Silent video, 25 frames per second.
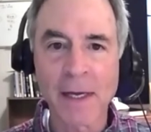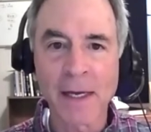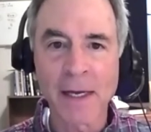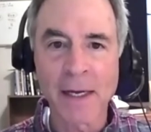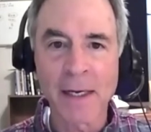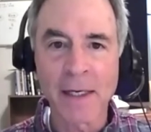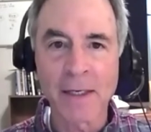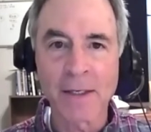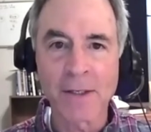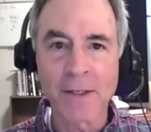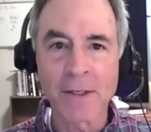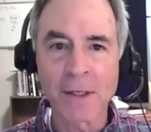
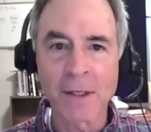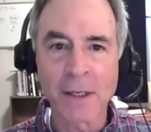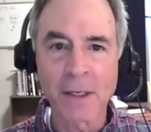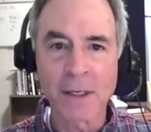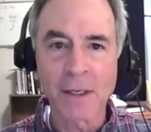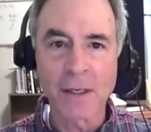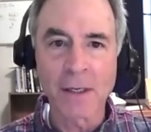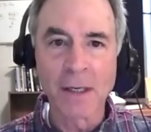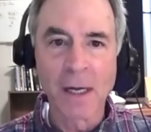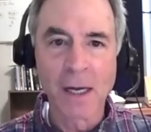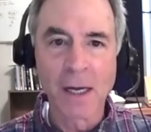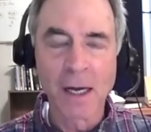And
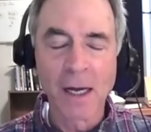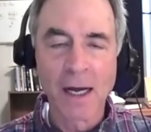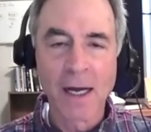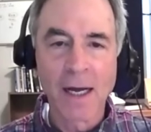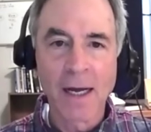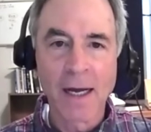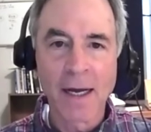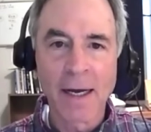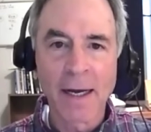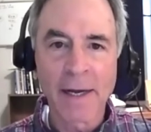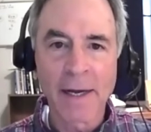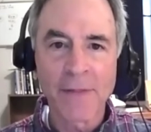
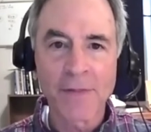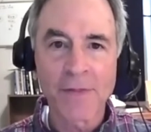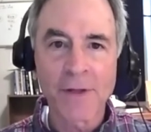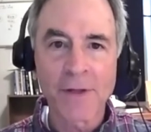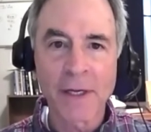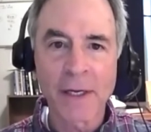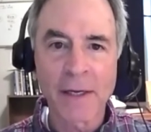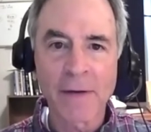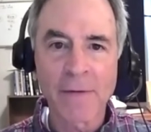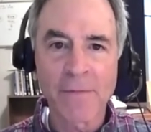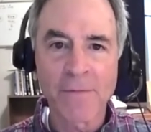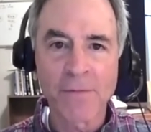I
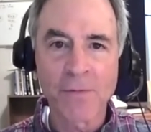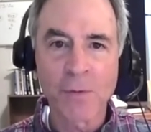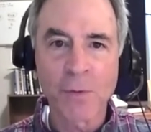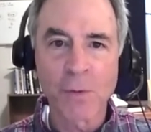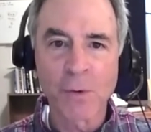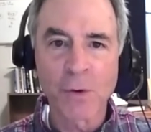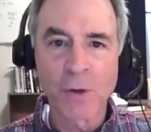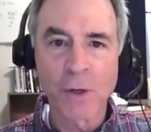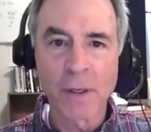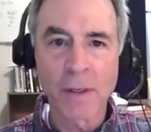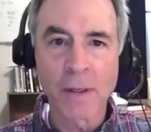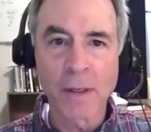think if it
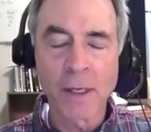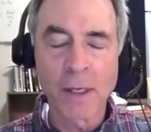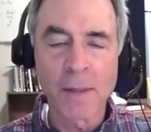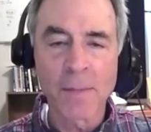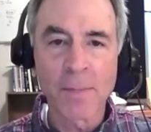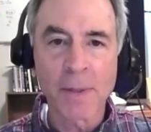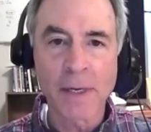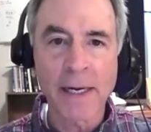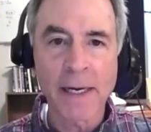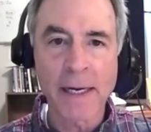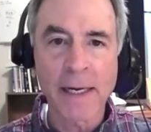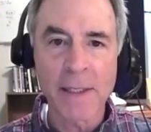were
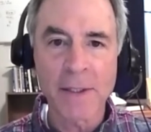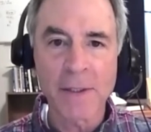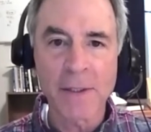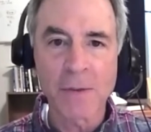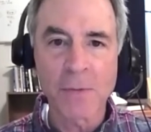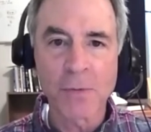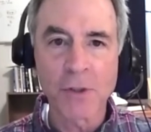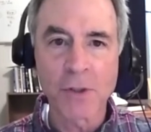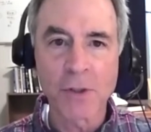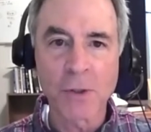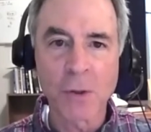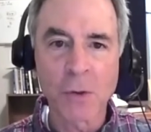unpacked, it would go a